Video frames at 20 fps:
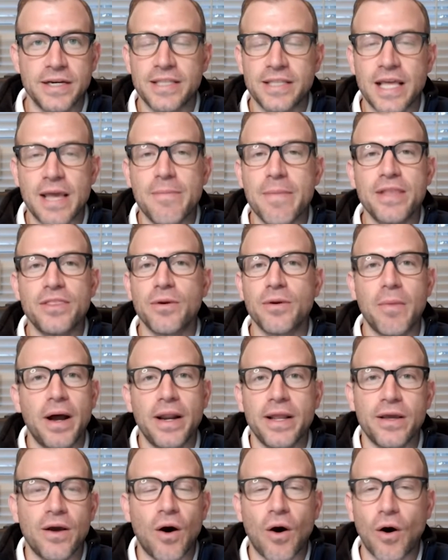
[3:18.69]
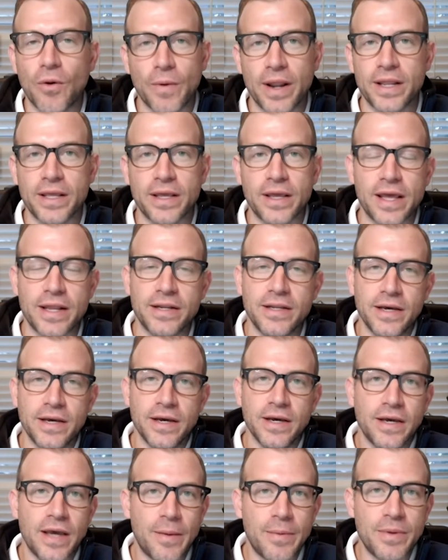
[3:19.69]
They made their money already. Mm-hmm.
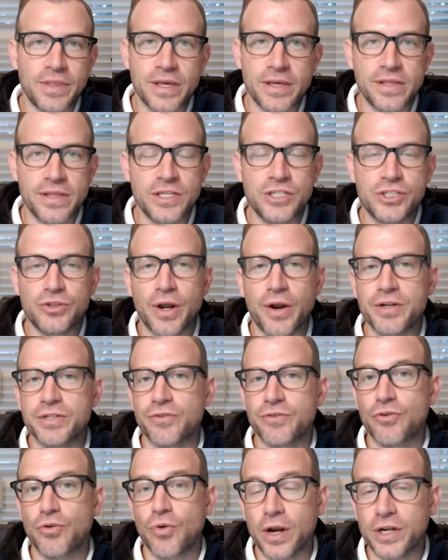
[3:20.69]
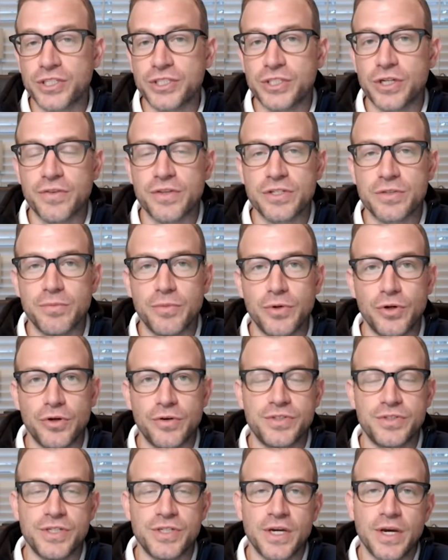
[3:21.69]
These traders have crushed it on these
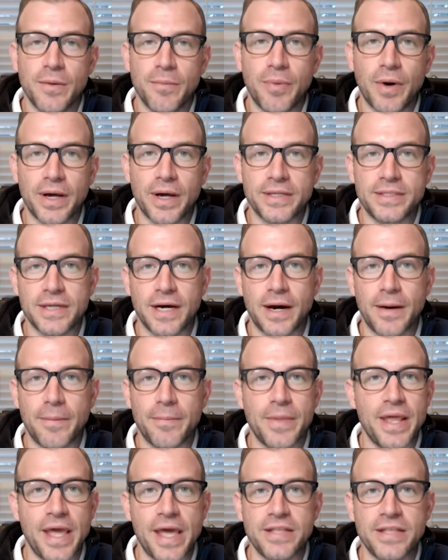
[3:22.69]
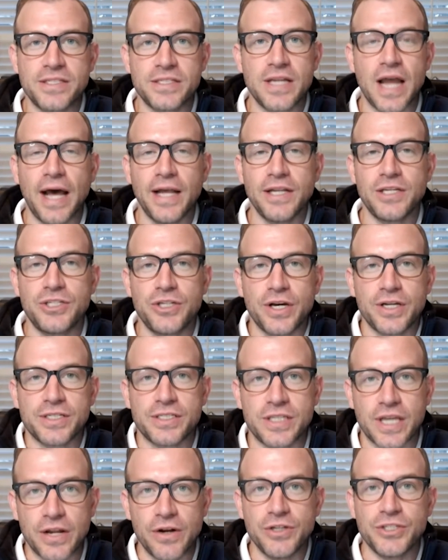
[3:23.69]
moves. But it's not
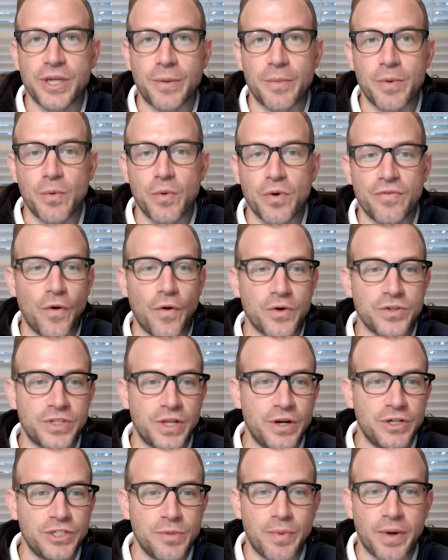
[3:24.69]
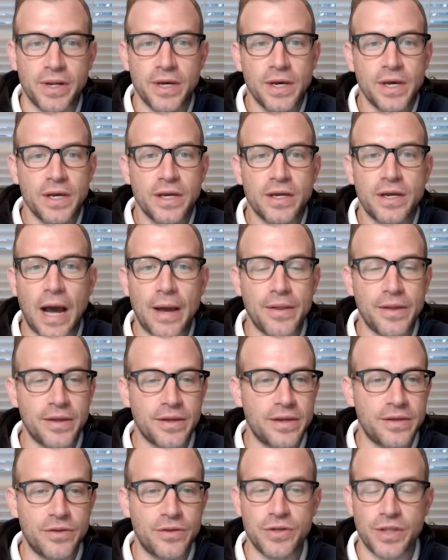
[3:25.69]
just energy. I mean, we're focused on energy, but
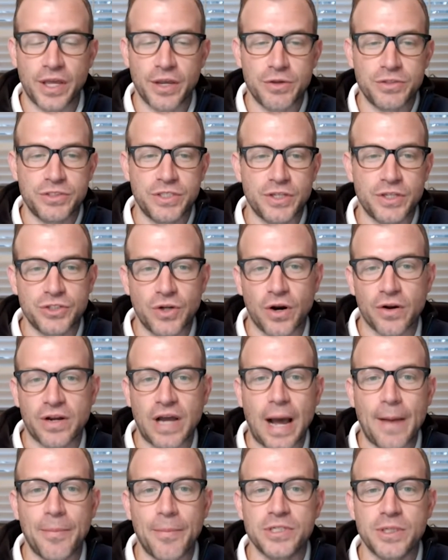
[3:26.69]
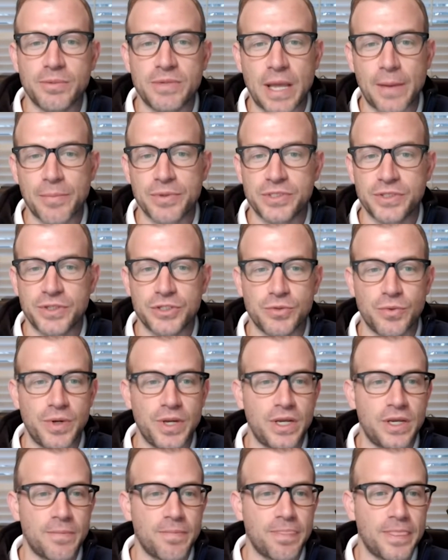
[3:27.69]
like you said at the start, copper's up 10% this
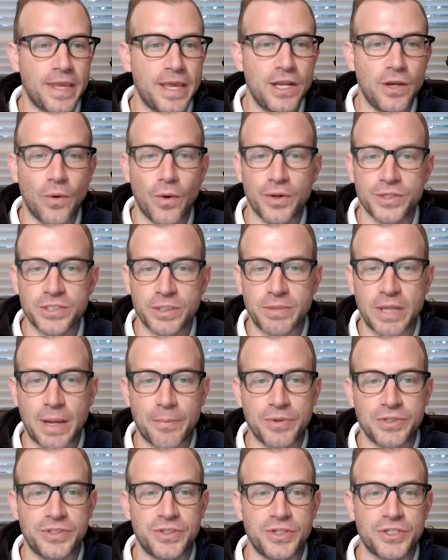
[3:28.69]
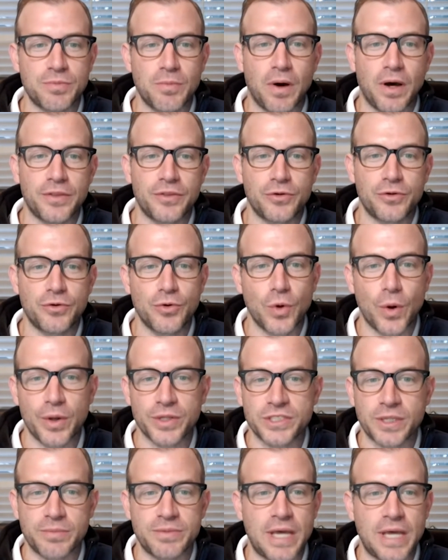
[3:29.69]
week. Heating oil's up 10% this month. Crude
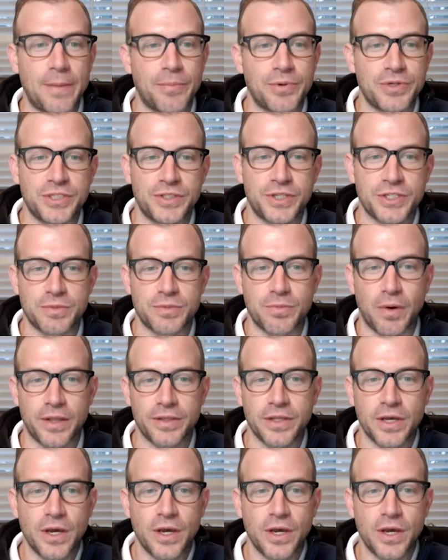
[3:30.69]
oil's up 10% this month.